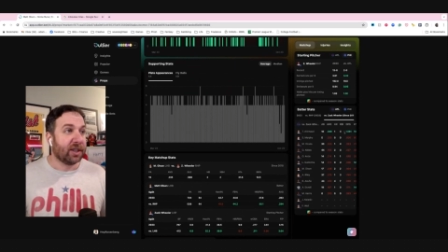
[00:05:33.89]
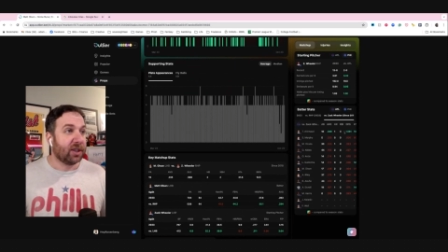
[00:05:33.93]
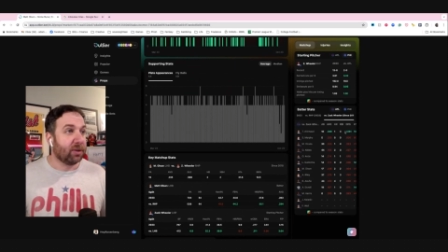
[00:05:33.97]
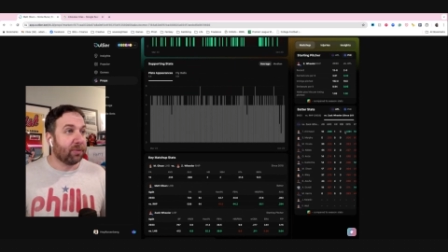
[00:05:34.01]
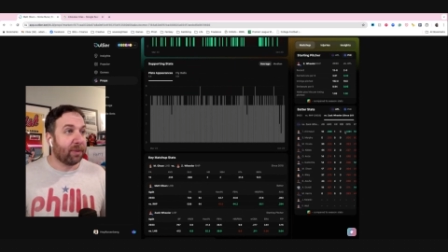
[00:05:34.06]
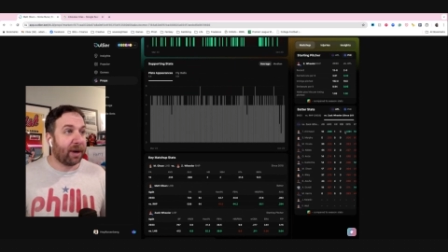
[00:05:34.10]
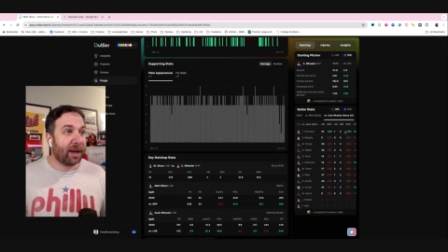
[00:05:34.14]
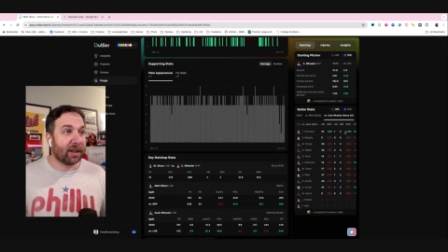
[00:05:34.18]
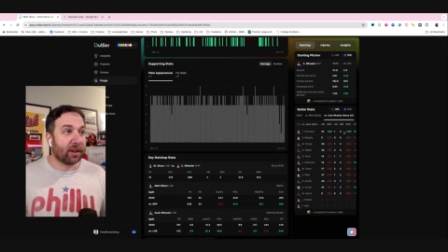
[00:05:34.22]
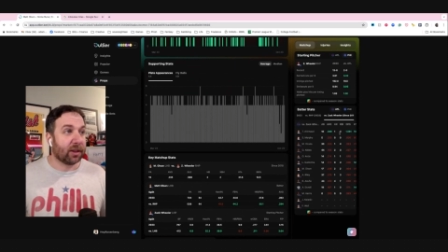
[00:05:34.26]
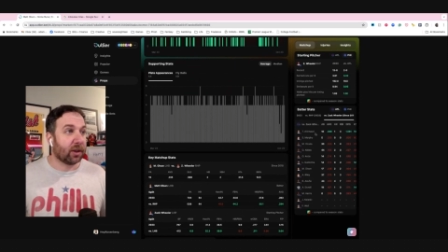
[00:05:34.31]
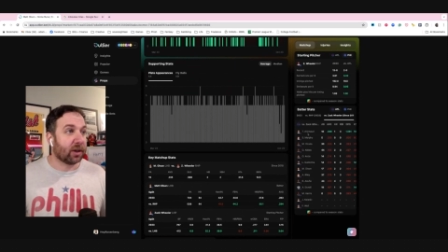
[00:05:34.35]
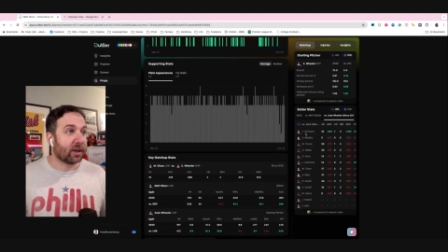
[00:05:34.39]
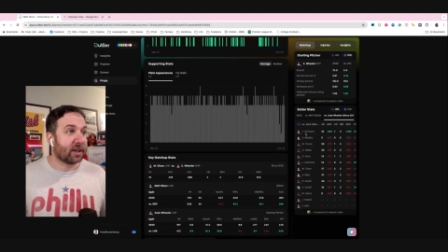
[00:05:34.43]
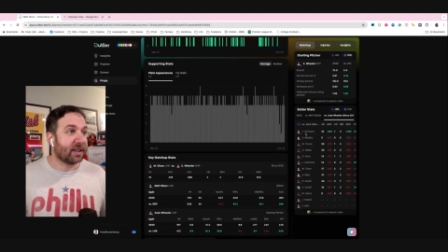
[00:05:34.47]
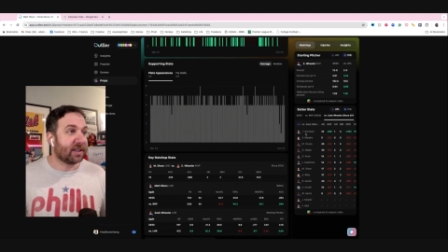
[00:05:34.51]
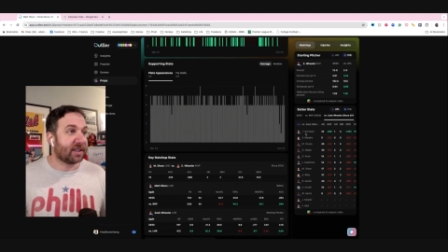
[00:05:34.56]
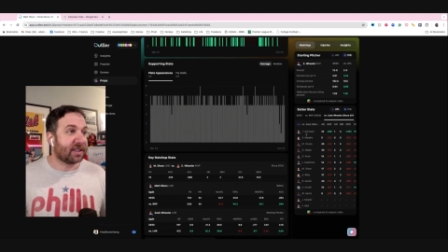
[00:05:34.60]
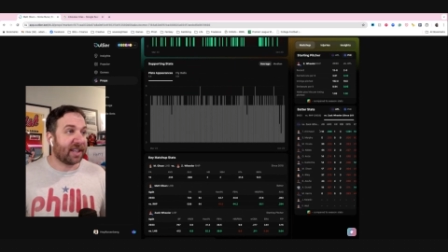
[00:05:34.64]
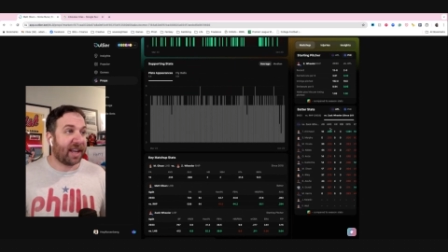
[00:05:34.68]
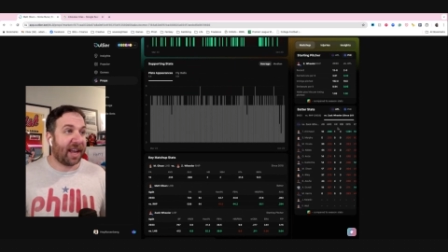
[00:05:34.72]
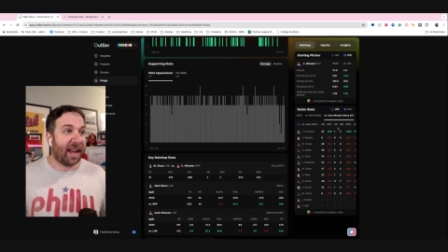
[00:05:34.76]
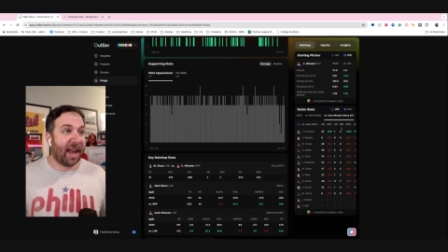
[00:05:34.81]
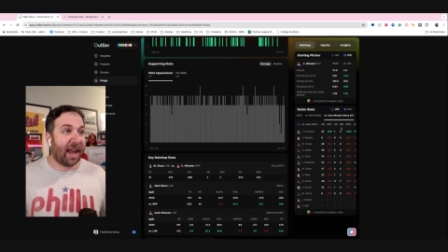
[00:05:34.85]
you might look
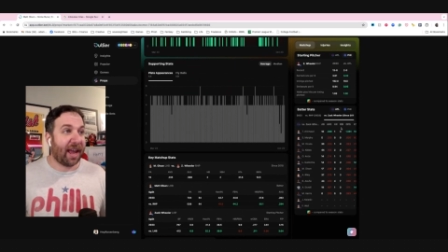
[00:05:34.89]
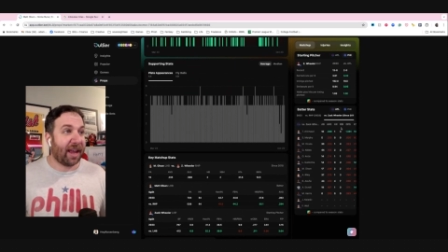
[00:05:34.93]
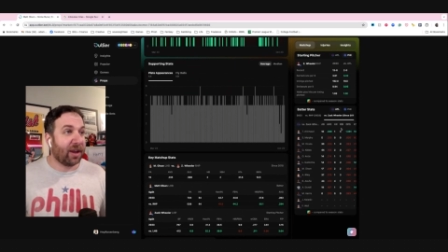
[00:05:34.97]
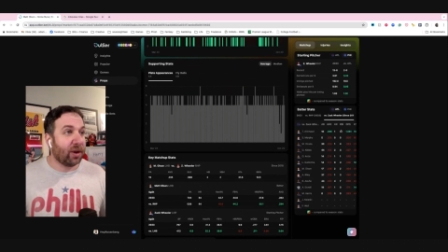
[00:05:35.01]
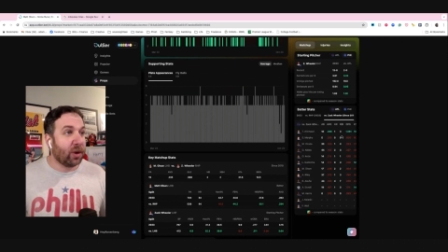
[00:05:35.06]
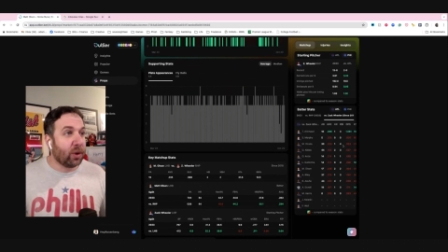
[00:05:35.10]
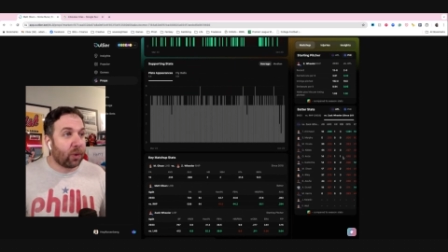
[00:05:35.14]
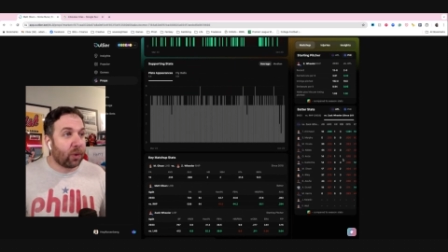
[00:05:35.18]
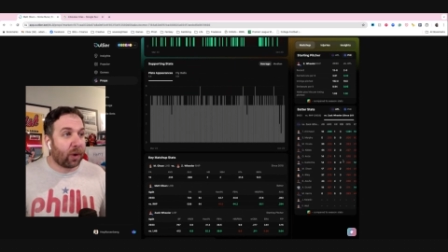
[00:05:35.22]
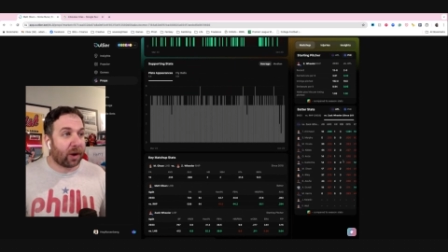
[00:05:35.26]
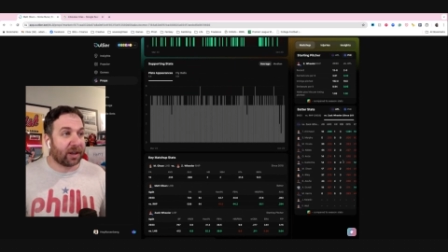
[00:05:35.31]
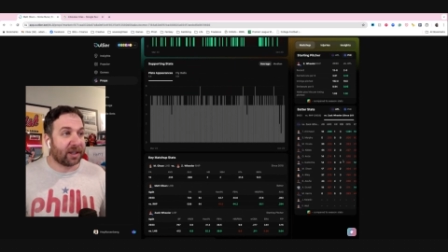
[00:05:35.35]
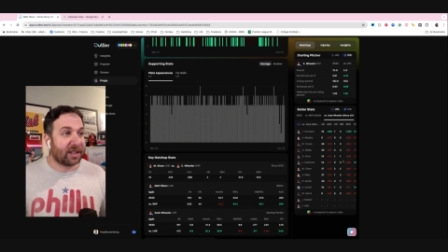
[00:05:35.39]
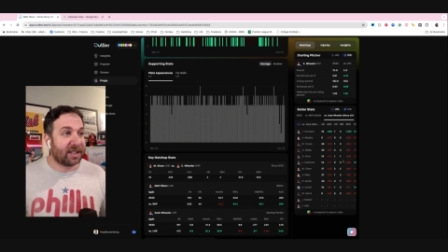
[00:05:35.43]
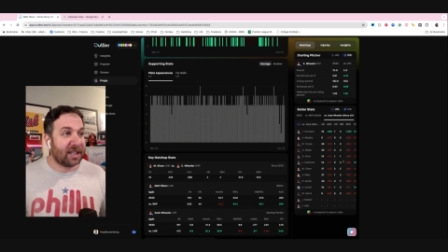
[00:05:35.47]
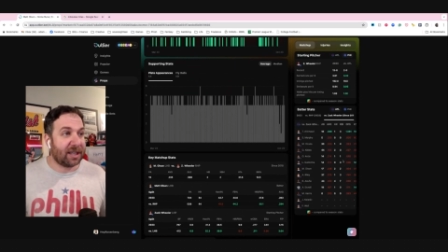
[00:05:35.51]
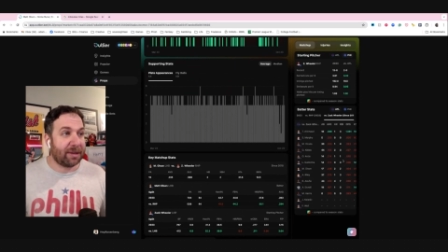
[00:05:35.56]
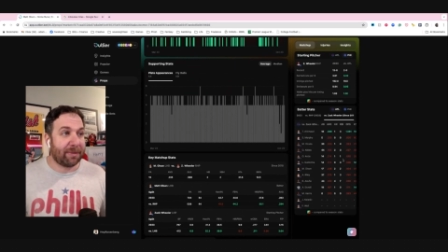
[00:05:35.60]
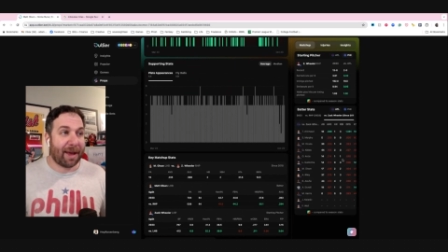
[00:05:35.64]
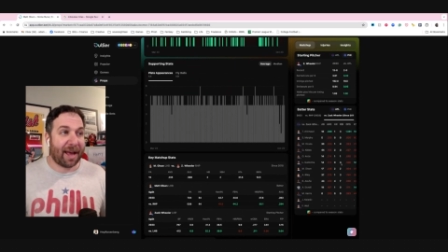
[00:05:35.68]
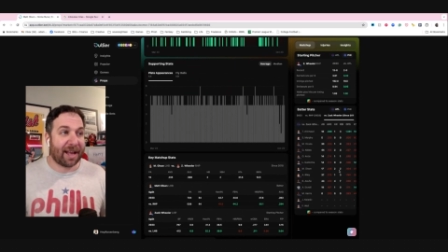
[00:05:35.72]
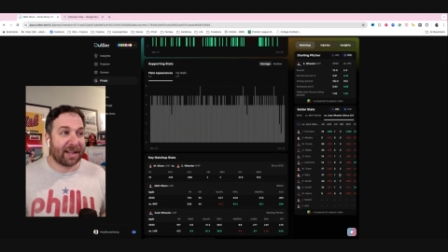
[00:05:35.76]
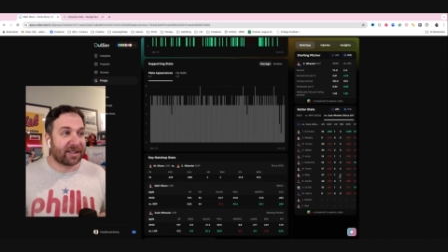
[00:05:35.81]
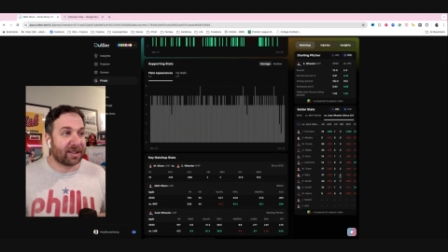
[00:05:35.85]
and say, hey, who on a
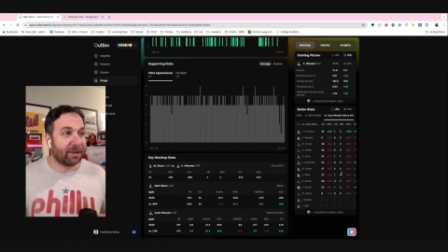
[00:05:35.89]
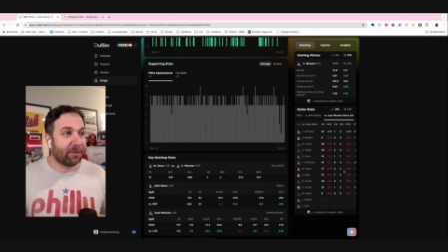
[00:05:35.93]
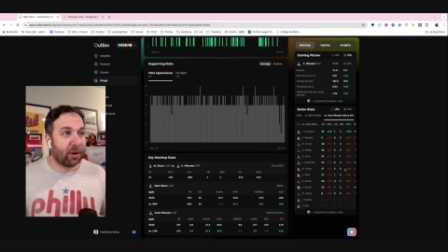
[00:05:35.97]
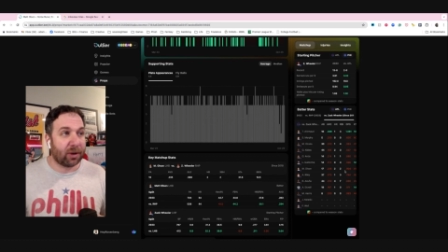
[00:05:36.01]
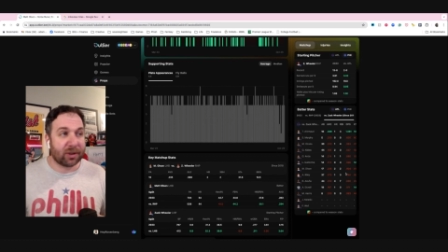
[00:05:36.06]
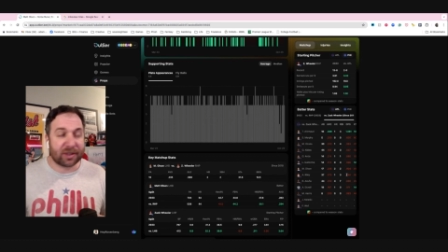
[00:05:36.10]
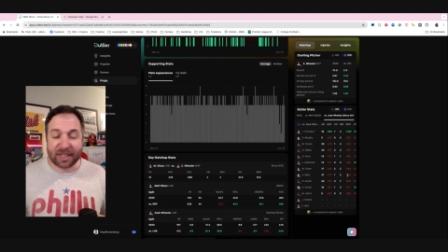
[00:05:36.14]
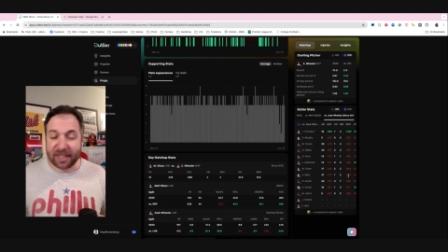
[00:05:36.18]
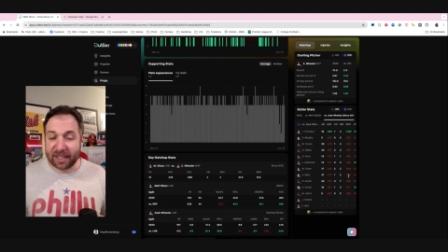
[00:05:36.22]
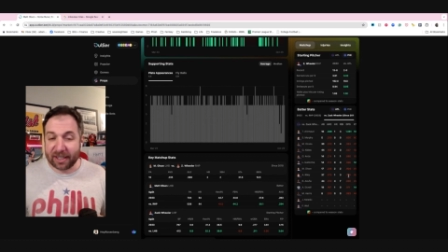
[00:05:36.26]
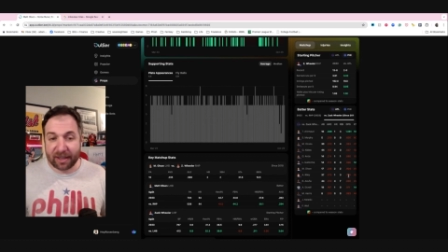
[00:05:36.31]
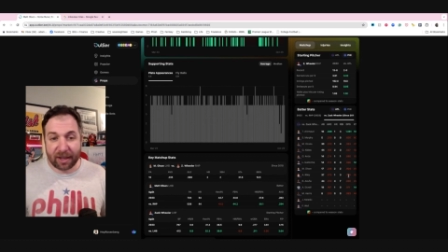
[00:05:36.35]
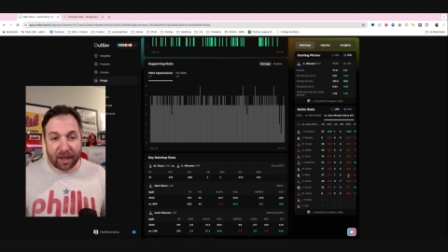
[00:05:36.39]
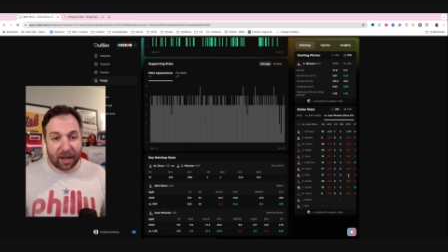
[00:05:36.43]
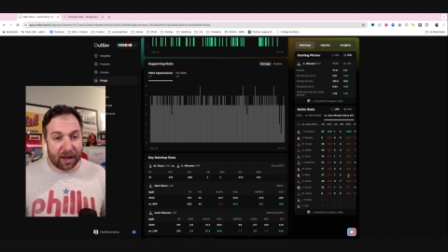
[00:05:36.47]
team has the most hit